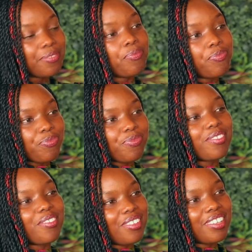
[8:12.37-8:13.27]
their best
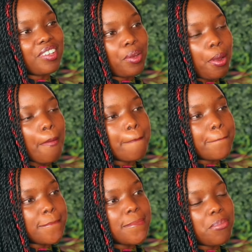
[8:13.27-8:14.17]
life and come, and
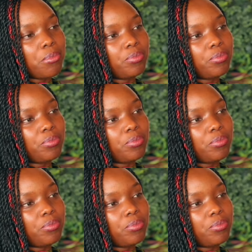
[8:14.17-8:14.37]
then you